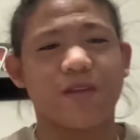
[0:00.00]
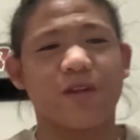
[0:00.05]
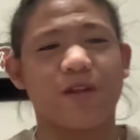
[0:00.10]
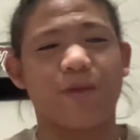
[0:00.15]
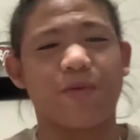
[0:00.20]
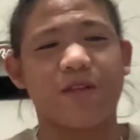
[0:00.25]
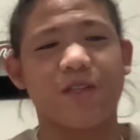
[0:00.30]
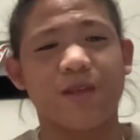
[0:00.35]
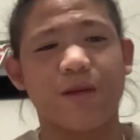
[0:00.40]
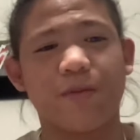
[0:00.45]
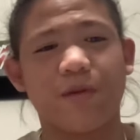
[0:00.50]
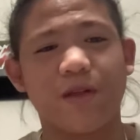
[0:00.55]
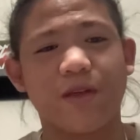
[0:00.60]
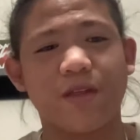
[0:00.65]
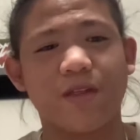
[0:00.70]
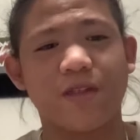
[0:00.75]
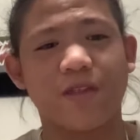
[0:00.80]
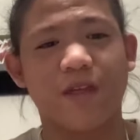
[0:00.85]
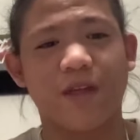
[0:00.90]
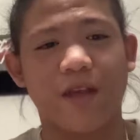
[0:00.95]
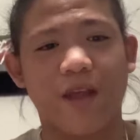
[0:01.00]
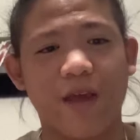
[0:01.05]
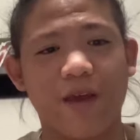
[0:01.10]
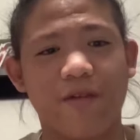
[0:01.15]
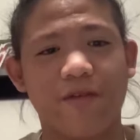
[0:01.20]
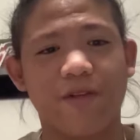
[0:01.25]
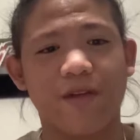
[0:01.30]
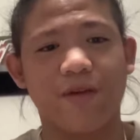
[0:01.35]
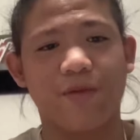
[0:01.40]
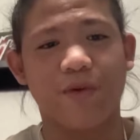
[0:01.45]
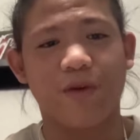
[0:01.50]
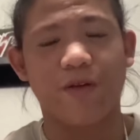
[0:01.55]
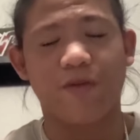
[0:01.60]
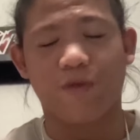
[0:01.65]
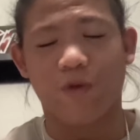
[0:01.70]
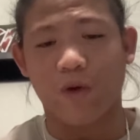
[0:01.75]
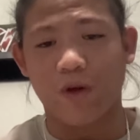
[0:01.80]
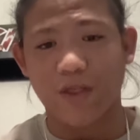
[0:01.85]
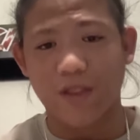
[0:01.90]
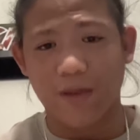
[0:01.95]
stimulus to negatively
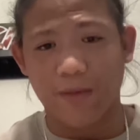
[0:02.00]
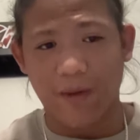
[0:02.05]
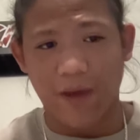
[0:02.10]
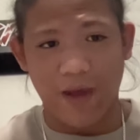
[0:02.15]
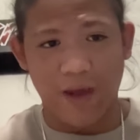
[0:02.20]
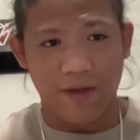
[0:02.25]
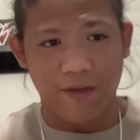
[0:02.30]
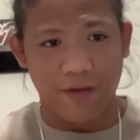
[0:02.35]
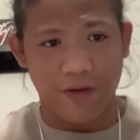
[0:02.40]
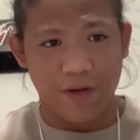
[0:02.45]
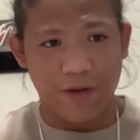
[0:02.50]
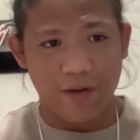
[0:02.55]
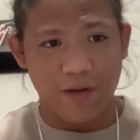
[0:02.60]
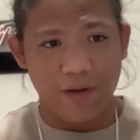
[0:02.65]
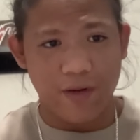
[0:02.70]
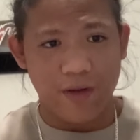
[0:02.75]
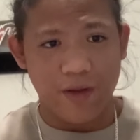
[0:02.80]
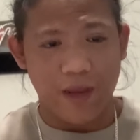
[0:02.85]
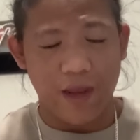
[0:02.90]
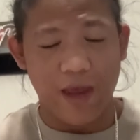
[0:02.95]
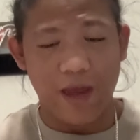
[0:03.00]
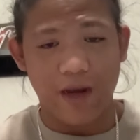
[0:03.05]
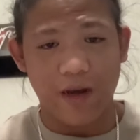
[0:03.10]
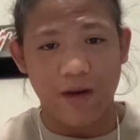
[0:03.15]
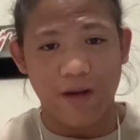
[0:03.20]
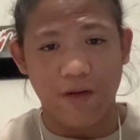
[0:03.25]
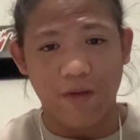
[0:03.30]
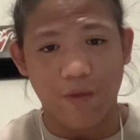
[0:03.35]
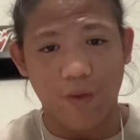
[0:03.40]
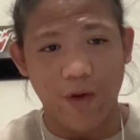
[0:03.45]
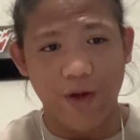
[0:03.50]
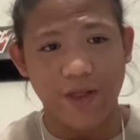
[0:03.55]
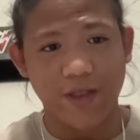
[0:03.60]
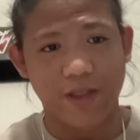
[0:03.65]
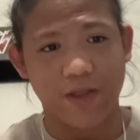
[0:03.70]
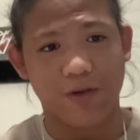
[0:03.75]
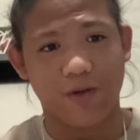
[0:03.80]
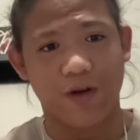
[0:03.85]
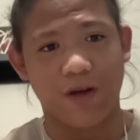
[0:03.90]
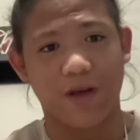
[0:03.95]
reinforce the behavior, and avoidance
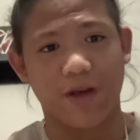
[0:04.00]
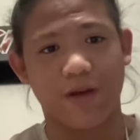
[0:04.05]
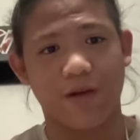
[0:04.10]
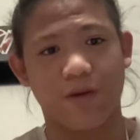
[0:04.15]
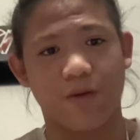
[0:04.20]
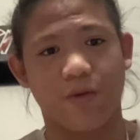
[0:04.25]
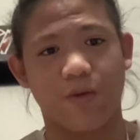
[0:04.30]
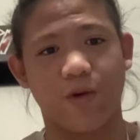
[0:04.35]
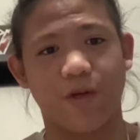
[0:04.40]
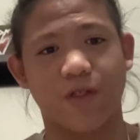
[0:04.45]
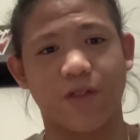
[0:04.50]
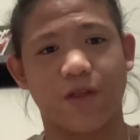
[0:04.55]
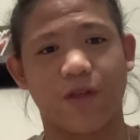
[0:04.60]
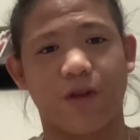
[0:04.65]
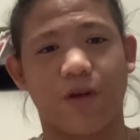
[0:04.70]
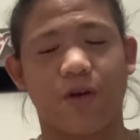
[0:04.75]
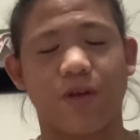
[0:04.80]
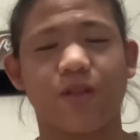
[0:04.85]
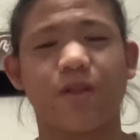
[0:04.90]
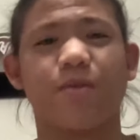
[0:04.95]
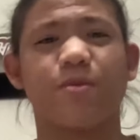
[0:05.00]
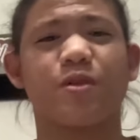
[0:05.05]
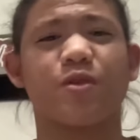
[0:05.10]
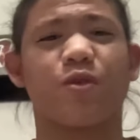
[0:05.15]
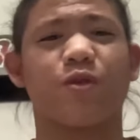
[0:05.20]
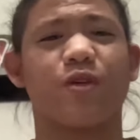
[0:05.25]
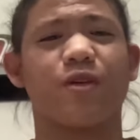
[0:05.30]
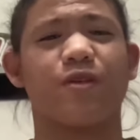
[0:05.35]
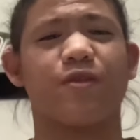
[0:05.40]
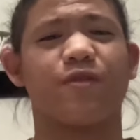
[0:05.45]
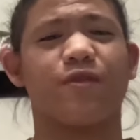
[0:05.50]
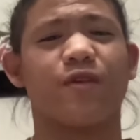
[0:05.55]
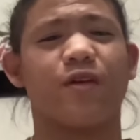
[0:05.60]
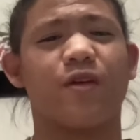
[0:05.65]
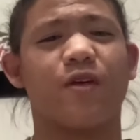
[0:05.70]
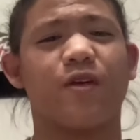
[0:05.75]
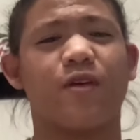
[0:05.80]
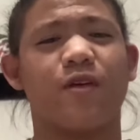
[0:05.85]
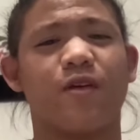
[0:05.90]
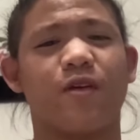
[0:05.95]
learning, which there are some sort of
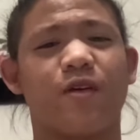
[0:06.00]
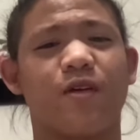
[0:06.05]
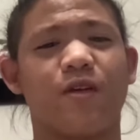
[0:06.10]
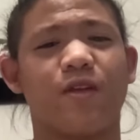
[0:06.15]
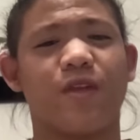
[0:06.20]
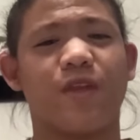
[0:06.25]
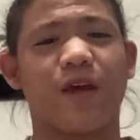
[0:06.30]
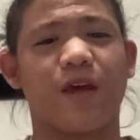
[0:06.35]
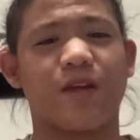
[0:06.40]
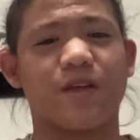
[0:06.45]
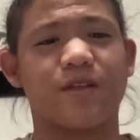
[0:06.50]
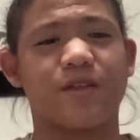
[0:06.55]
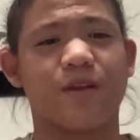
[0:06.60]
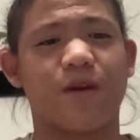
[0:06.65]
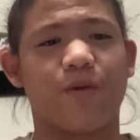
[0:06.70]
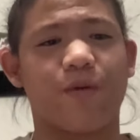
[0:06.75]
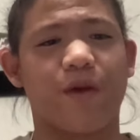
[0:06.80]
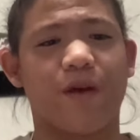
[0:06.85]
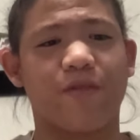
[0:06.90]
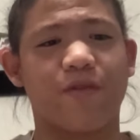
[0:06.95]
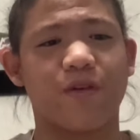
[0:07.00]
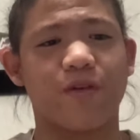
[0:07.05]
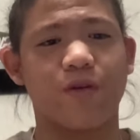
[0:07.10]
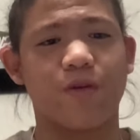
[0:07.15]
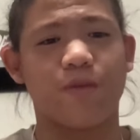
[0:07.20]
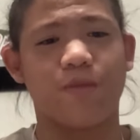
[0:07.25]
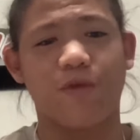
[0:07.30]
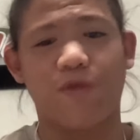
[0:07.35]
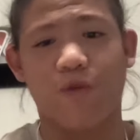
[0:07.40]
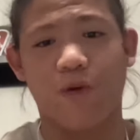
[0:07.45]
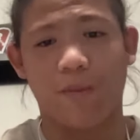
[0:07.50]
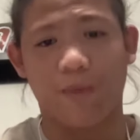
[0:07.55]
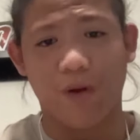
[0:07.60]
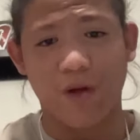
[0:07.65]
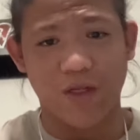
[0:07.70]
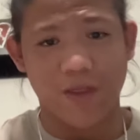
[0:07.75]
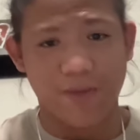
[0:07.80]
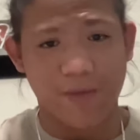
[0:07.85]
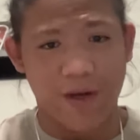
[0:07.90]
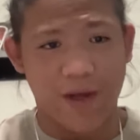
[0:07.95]
things that we have to do before
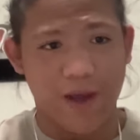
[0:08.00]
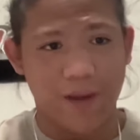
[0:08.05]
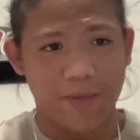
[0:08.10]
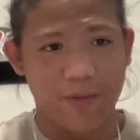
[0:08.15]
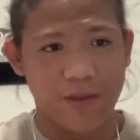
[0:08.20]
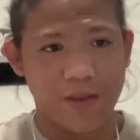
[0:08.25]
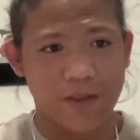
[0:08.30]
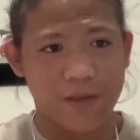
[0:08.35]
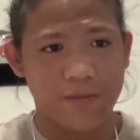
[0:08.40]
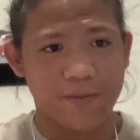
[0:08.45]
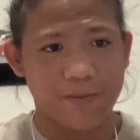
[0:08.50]
punishment happens.